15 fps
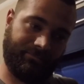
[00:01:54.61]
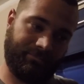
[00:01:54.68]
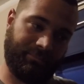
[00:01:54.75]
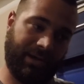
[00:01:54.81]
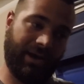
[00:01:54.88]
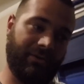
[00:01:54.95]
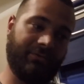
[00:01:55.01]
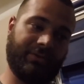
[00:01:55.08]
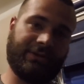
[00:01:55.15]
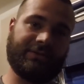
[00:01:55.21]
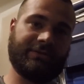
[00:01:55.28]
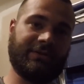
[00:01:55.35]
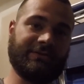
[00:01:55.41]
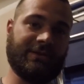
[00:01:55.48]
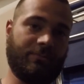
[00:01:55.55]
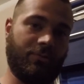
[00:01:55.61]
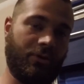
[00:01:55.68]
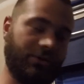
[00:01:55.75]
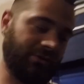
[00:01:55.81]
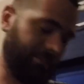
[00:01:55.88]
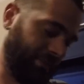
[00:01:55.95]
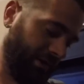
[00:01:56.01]
pelvis because he
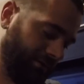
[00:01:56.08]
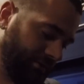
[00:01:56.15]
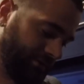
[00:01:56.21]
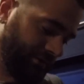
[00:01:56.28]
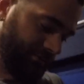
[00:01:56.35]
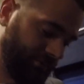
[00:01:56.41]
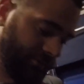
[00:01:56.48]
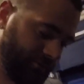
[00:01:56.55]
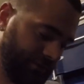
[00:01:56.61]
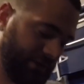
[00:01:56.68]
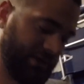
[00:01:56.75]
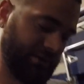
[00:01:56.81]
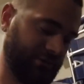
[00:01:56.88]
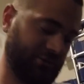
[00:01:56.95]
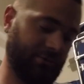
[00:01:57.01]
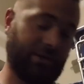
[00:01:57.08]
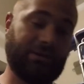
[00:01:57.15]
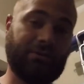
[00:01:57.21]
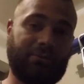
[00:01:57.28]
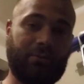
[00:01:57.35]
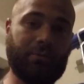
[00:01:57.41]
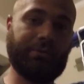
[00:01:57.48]
broke his pelvis on both sides, so he
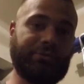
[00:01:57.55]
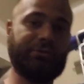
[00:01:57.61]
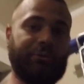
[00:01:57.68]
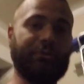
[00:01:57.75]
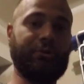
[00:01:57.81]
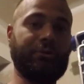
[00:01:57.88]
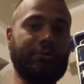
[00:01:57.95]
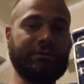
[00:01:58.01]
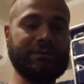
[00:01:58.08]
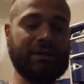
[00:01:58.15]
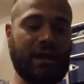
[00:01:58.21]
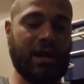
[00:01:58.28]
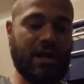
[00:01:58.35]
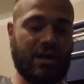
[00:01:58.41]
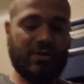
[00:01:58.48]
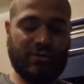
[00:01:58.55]
has 4 screws.